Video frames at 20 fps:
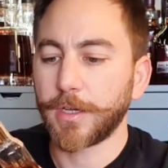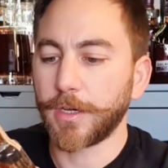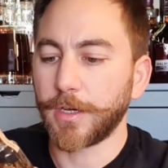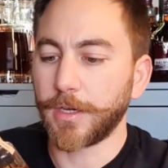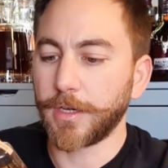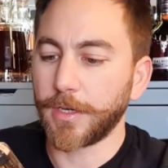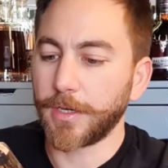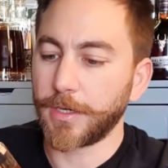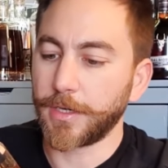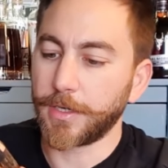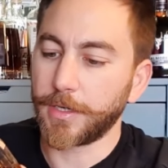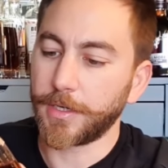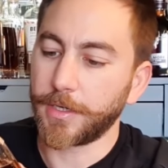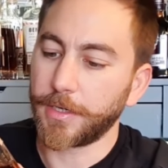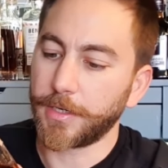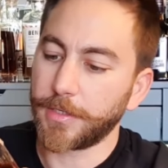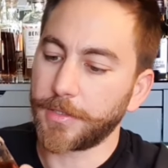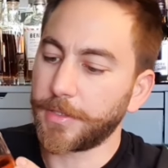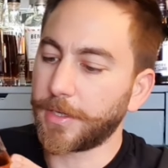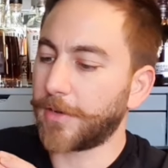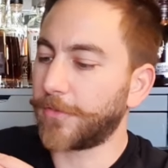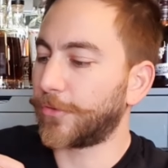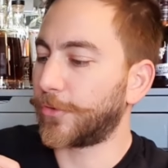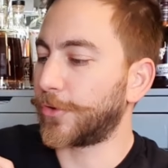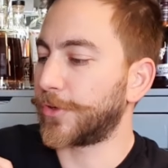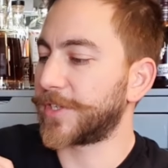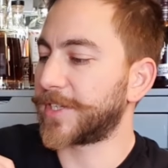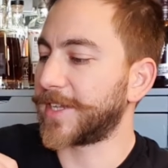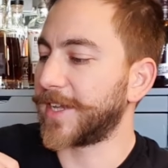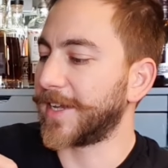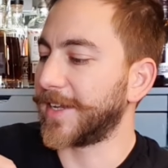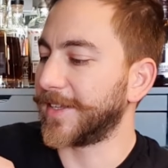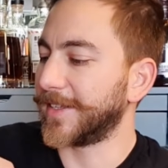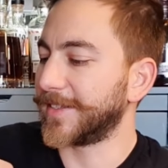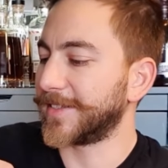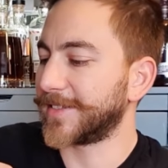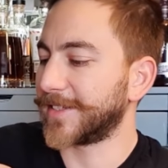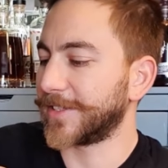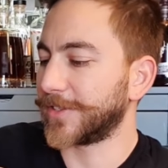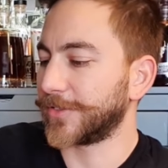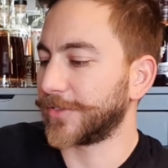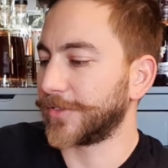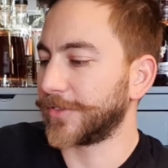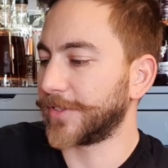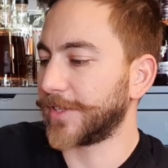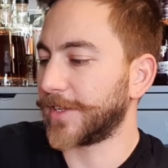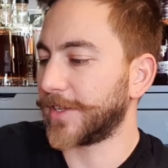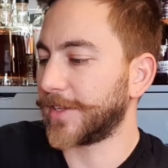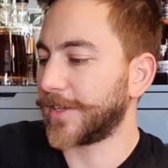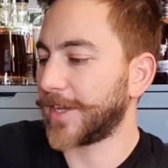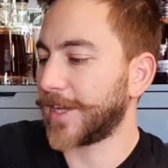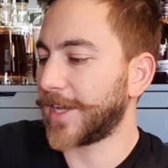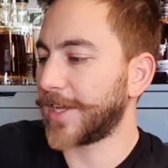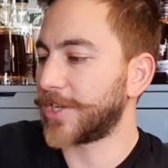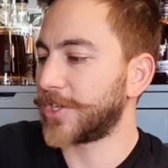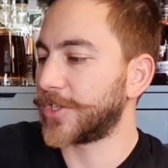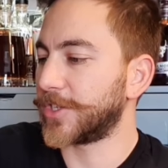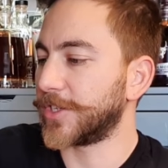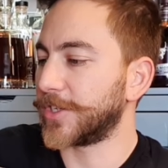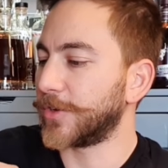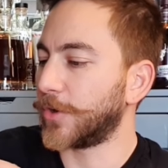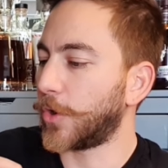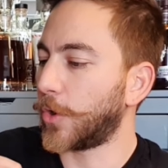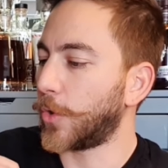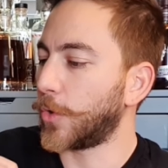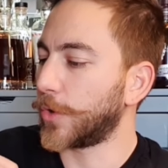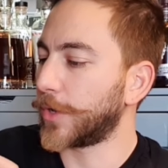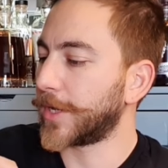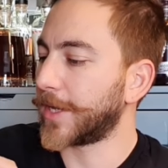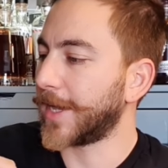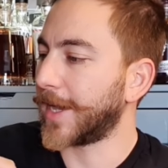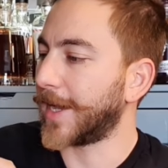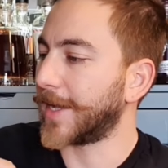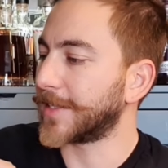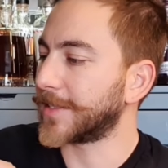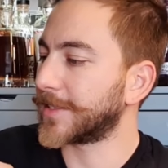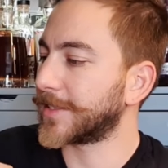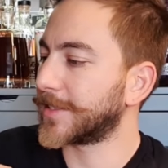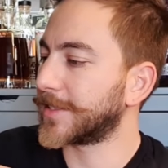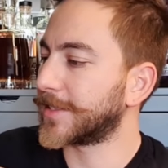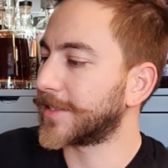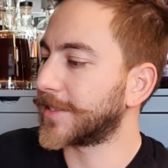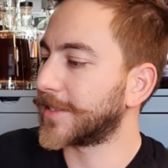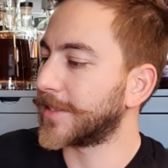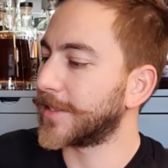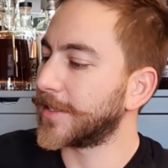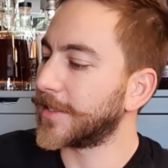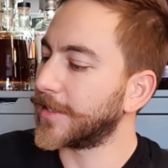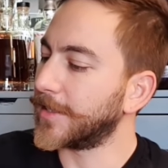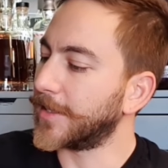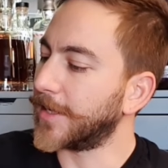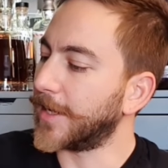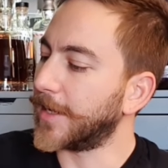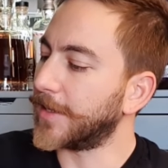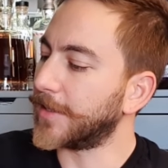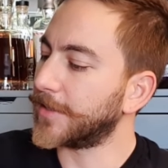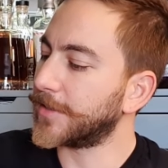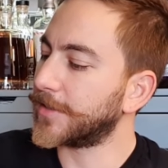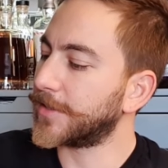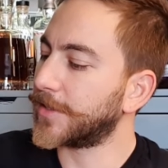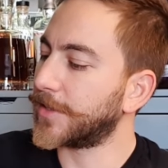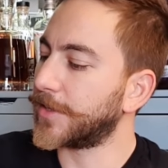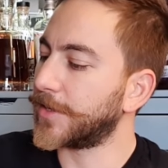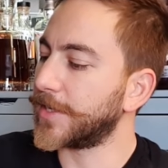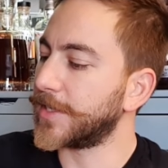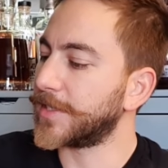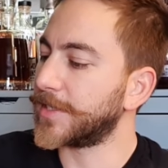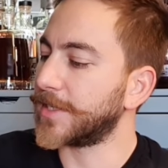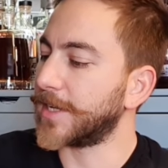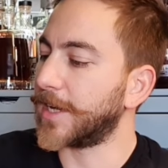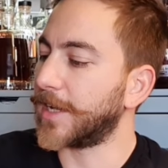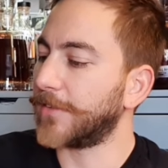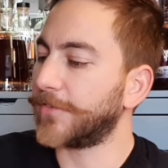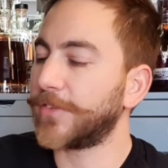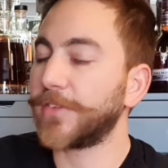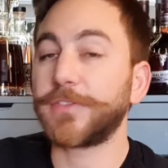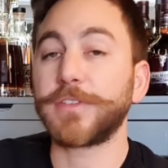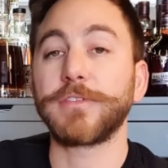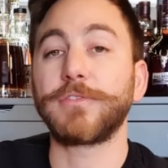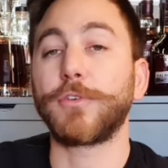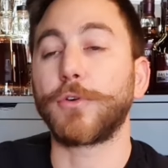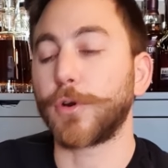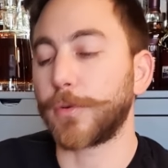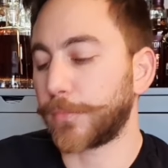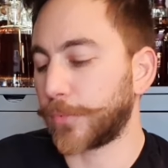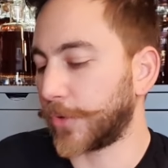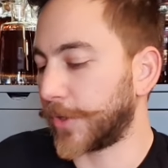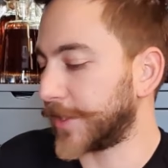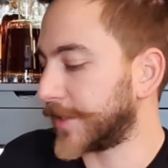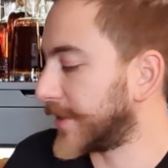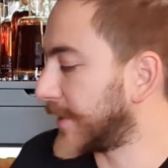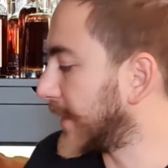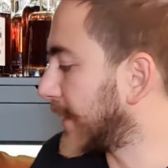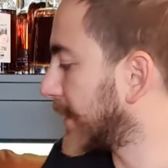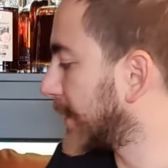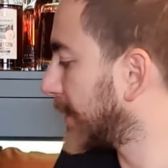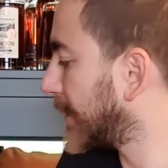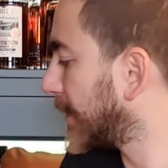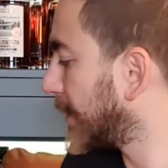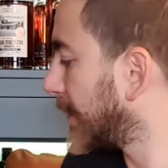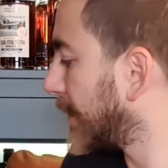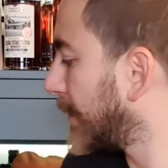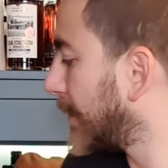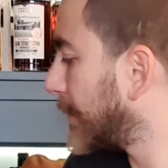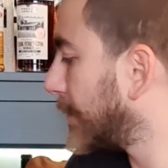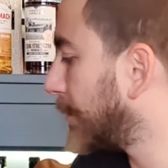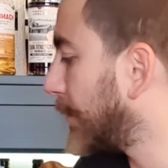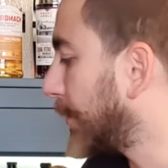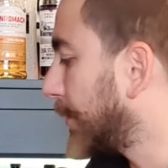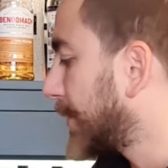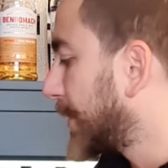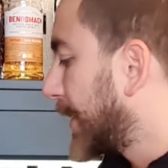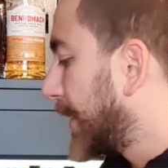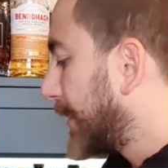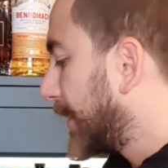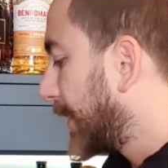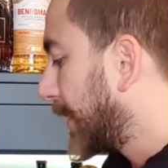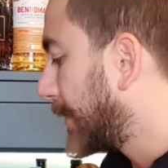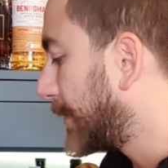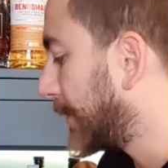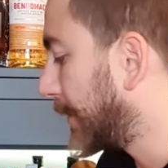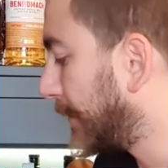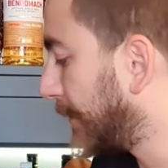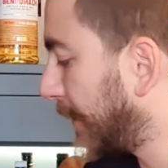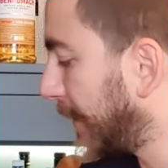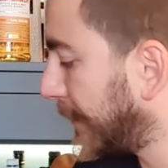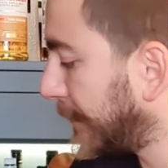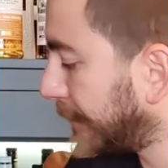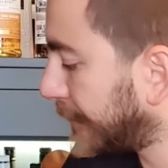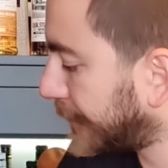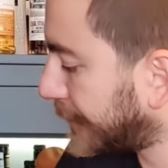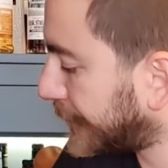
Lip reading: Not for sale, it says on the aged in oak casks. Yeah, it's 3CL, 54.6% ABV.